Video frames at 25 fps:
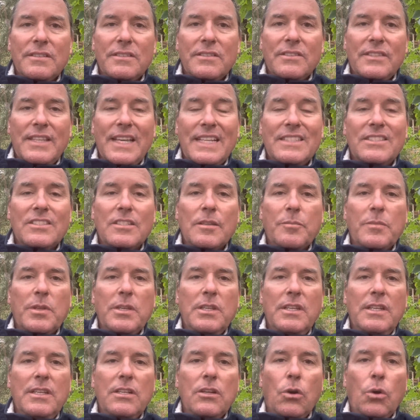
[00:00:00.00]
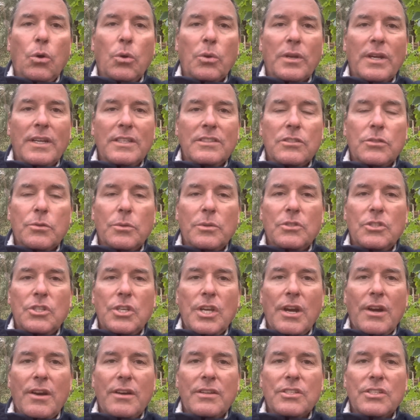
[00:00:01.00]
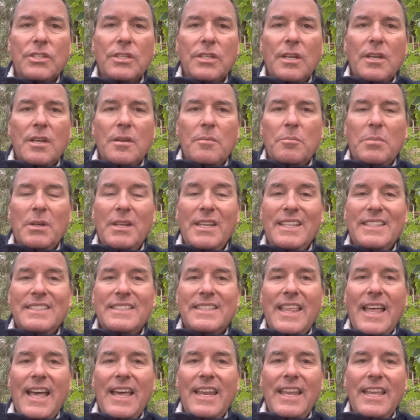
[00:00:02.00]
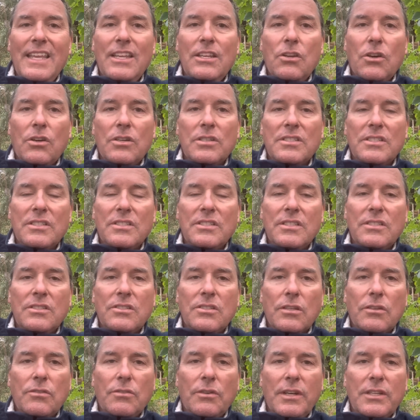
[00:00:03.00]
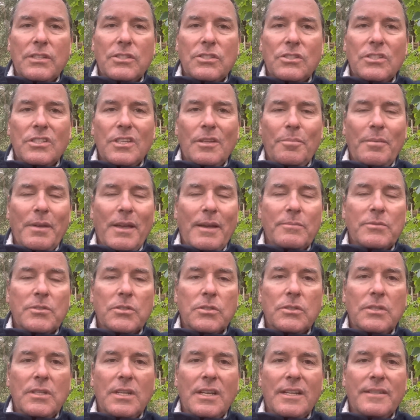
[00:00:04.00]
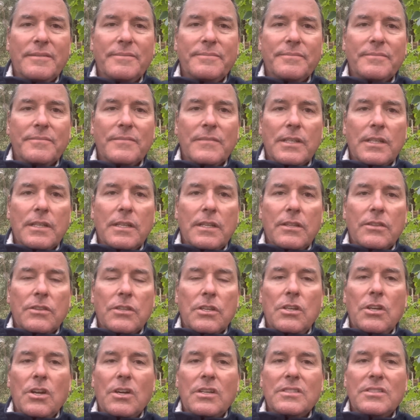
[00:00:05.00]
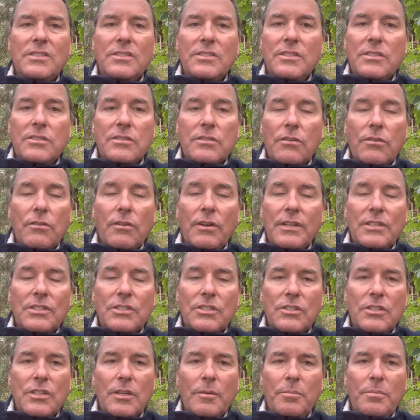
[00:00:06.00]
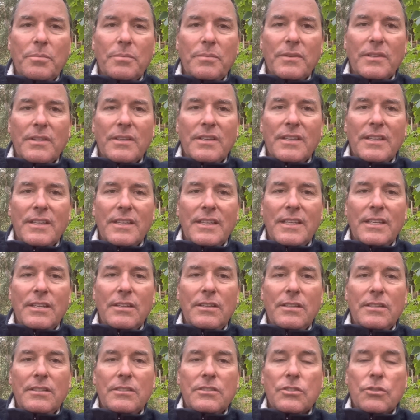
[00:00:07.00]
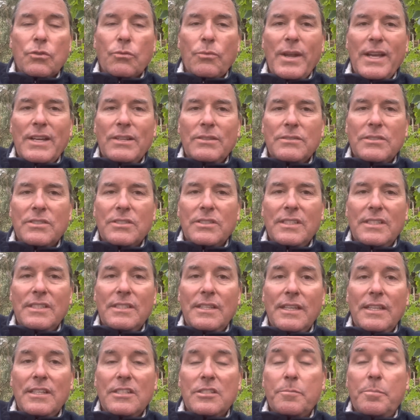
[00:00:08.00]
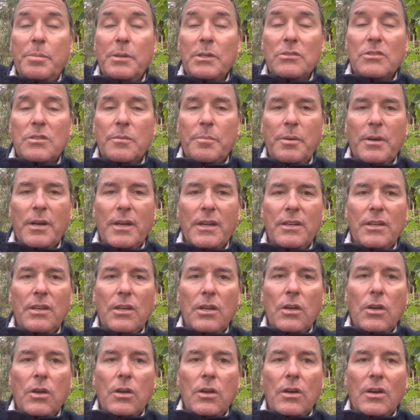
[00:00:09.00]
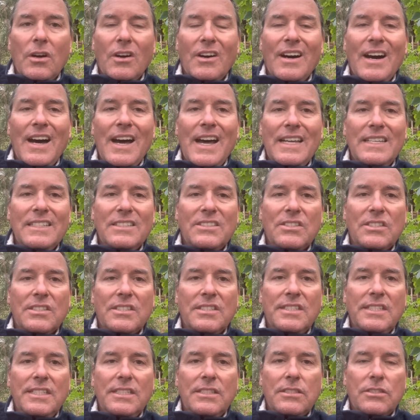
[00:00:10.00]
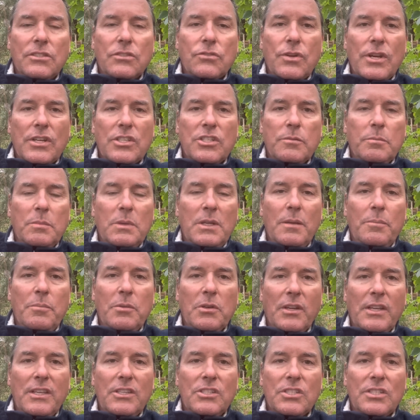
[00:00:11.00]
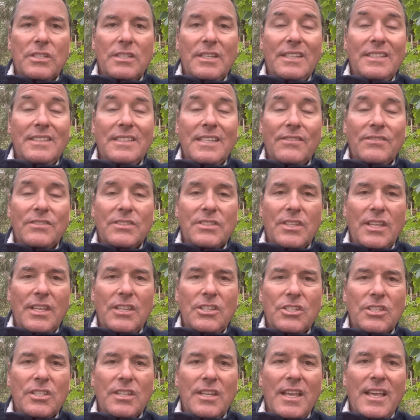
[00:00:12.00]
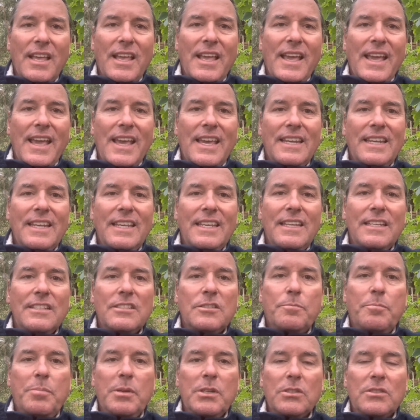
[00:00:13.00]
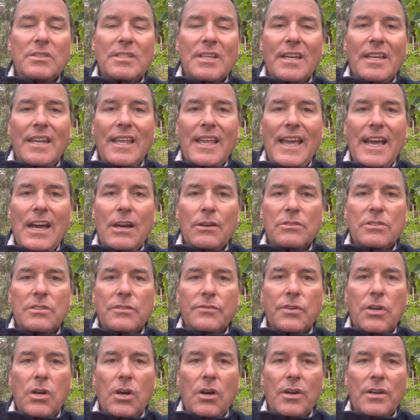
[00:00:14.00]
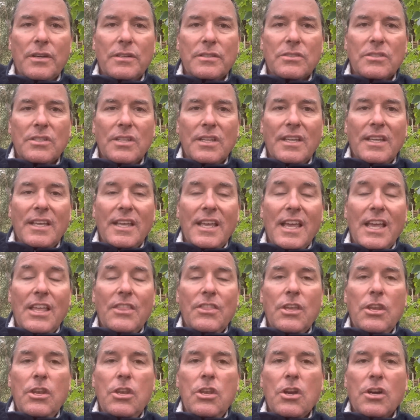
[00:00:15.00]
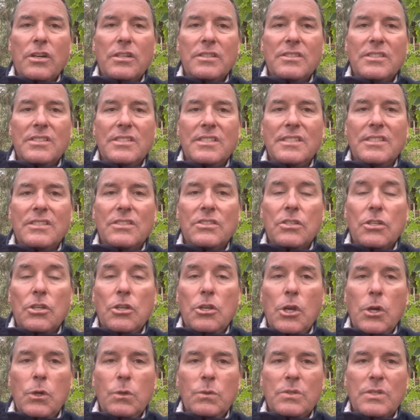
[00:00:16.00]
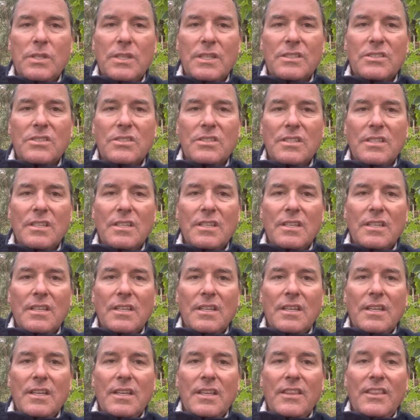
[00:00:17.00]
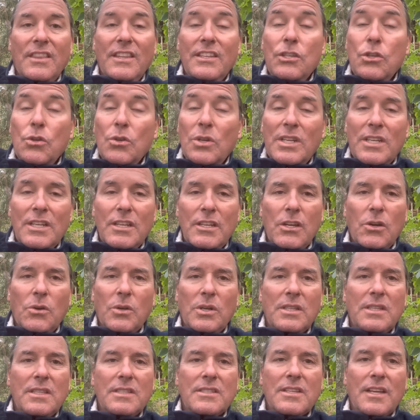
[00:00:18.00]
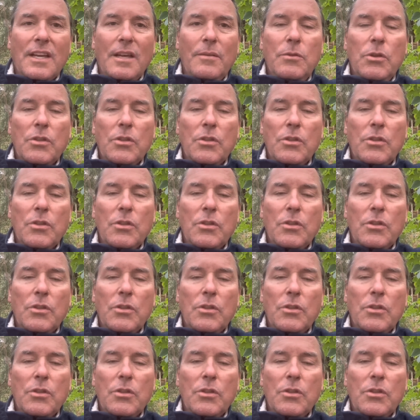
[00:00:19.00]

That's something you need to hold on to and cherish. But is that a narcissistic relationship? Absolutely not. The narcissistic relationship, it surrounds, it, it is built upon lies, deceit, destruction, manipulation, and devastation. And it is built on a house of cards. And the narcissist knows this. You didn't know it at the time.